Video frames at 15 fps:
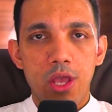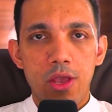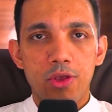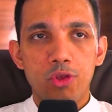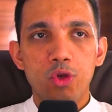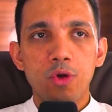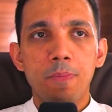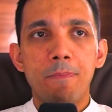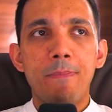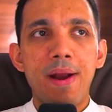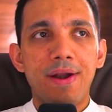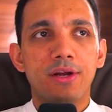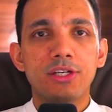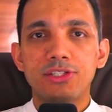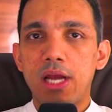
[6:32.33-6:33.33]
you
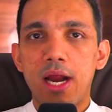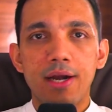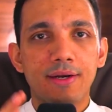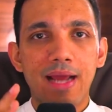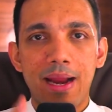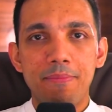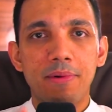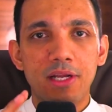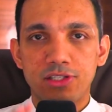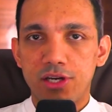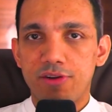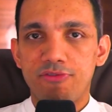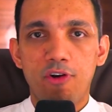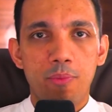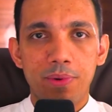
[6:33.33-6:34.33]
better share time tested
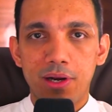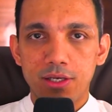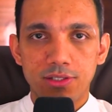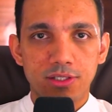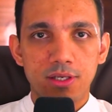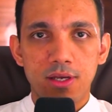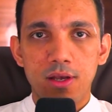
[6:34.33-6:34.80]
formulas.